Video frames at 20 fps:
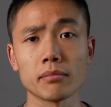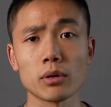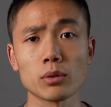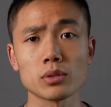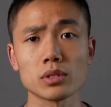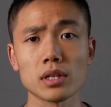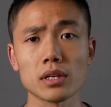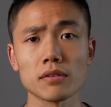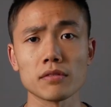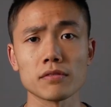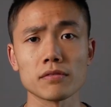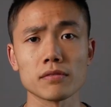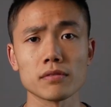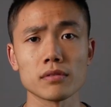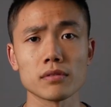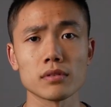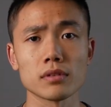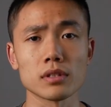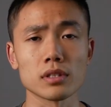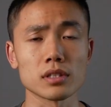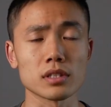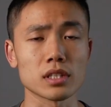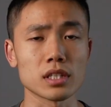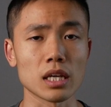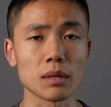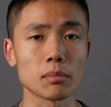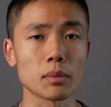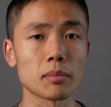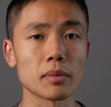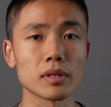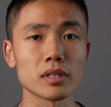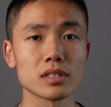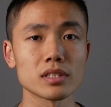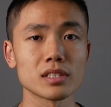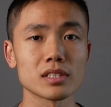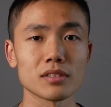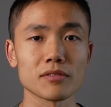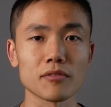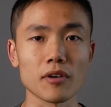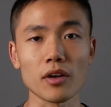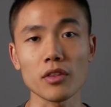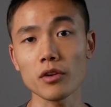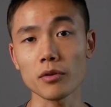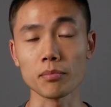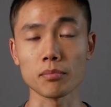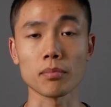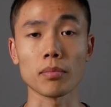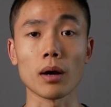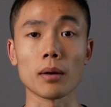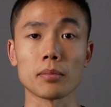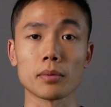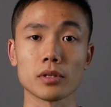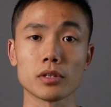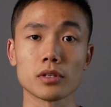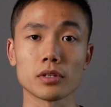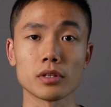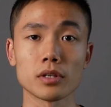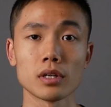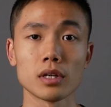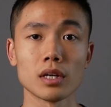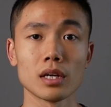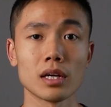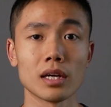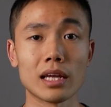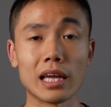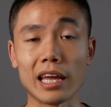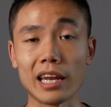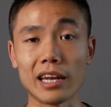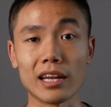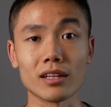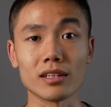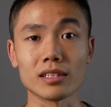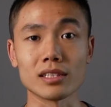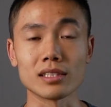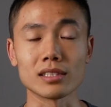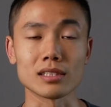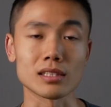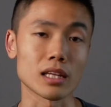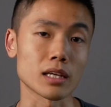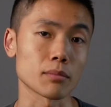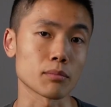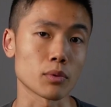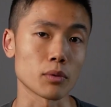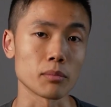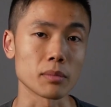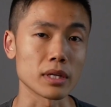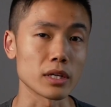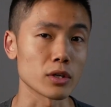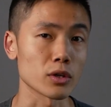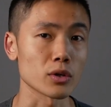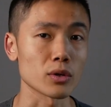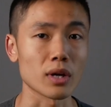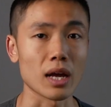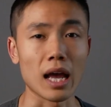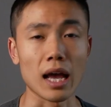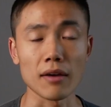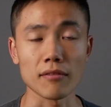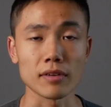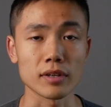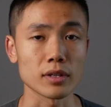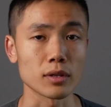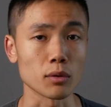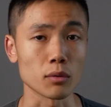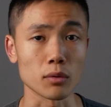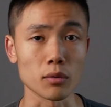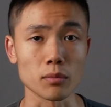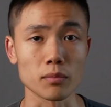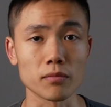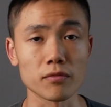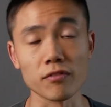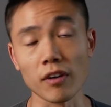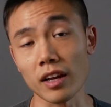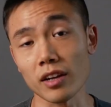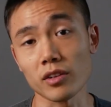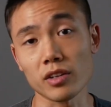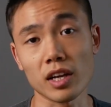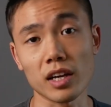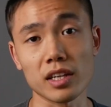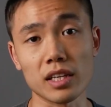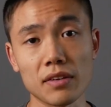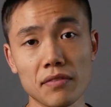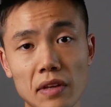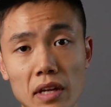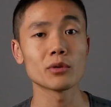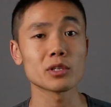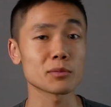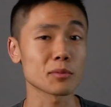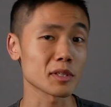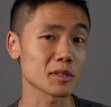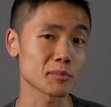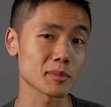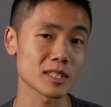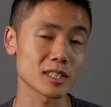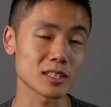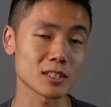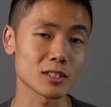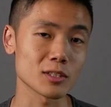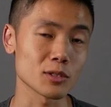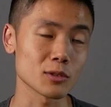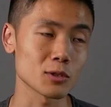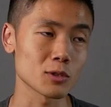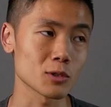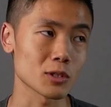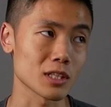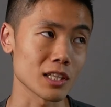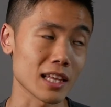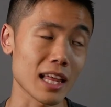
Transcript: most of the capabilities of other popular NLEs like Premiere, Avid, or Final Cut even. Which brings me to the